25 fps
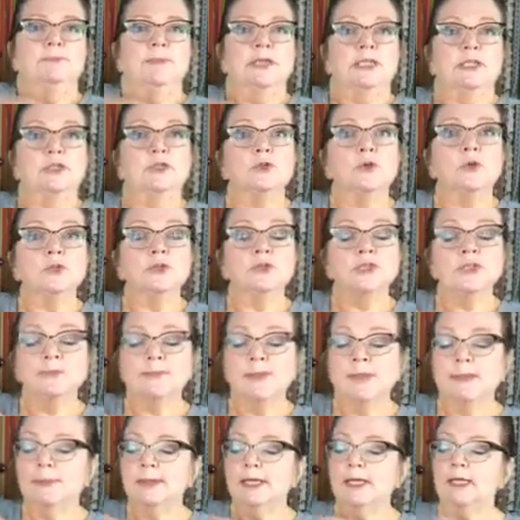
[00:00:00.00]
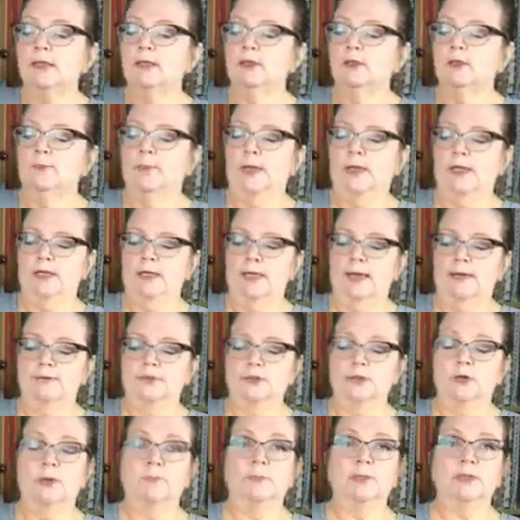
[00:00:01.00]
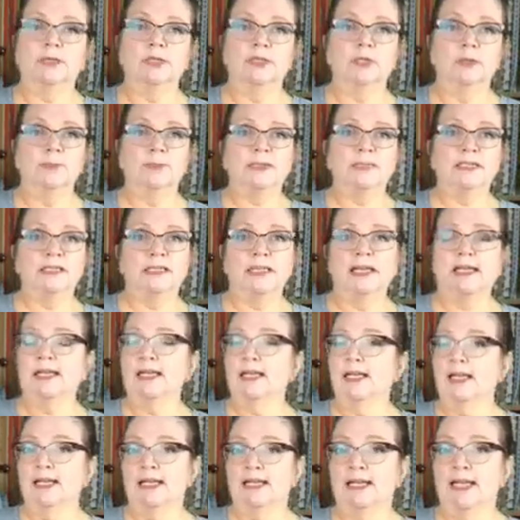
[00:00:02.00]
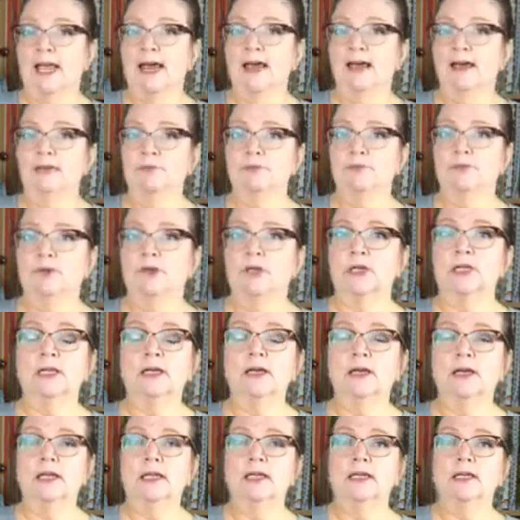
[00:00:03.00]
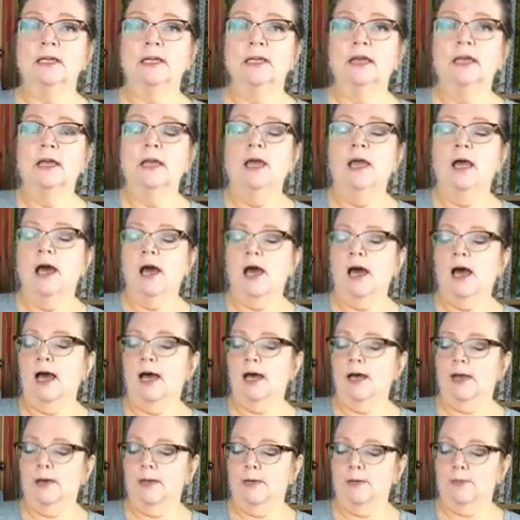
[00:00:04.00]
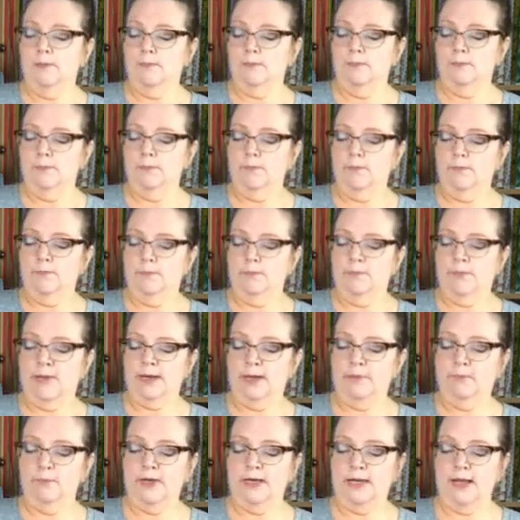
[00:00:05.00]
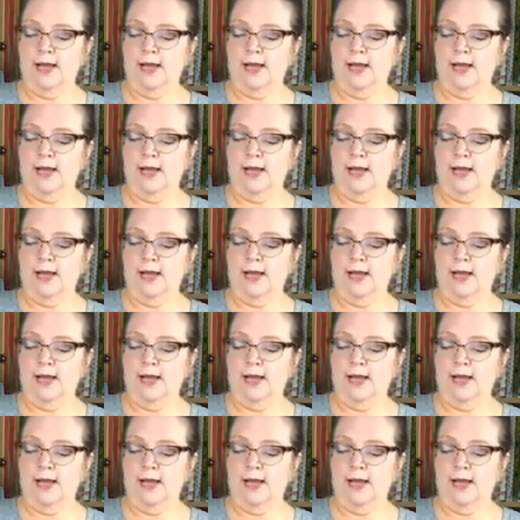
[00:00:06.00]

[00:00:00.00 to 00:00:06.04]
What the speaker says: big shoulders, maybe you might have to go up a little bit to like an 8.5 or a 9. But